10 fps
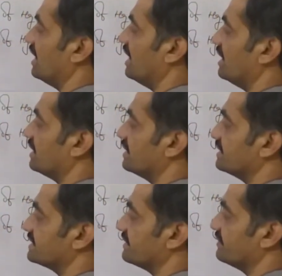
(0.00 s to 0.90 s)
r
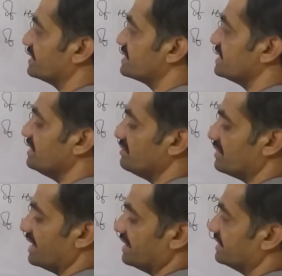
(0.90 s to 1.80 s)
suffix t
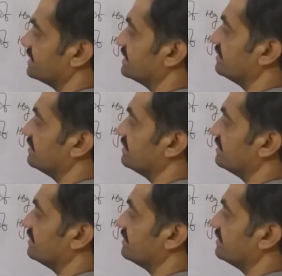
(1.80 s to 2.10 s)
minus